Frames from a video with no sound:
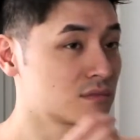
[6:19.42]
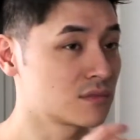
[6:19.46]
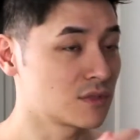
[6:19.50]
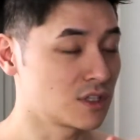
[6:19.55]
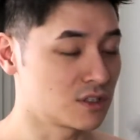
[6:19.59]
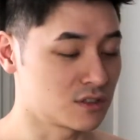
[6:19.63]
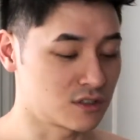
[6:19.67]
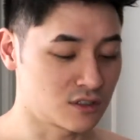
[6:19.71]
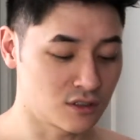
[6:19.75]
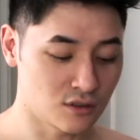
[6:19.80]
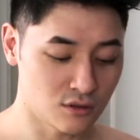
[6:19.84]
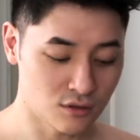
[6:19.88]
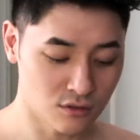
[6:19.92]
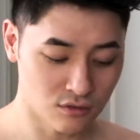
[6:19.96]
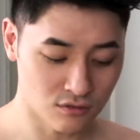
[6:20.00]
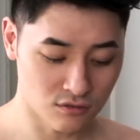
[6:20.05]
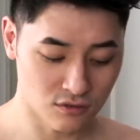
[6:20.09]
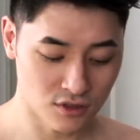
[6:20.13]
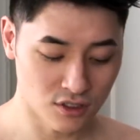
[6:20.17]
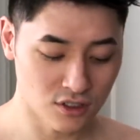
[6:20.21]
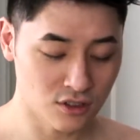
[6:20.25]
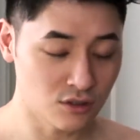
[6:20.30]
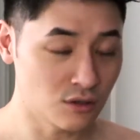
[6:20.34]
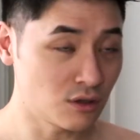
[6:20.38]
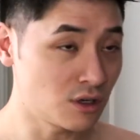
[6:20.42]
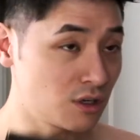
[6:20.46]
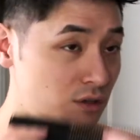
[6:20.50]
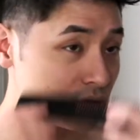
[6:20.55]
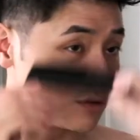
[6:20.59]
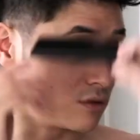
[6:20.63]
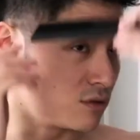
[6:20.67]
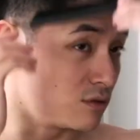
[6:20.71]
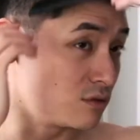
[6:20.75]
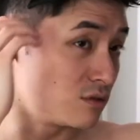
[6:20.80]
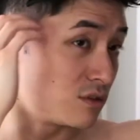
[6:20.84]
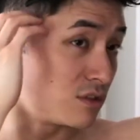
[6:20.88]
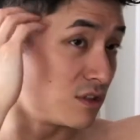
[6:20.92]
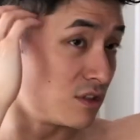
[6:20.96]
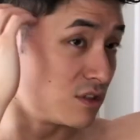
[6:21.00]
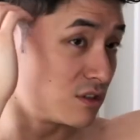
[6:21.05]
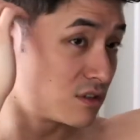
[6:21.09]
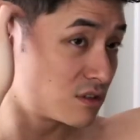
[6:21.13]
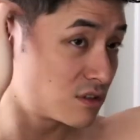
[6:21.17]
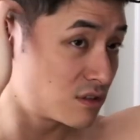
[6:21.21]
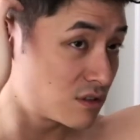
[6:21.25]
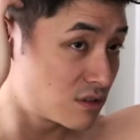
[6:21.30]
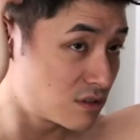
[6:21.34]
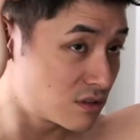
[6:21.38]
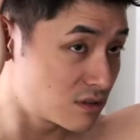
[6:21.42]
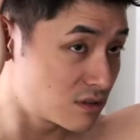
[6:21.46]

I still don't really know how to use these.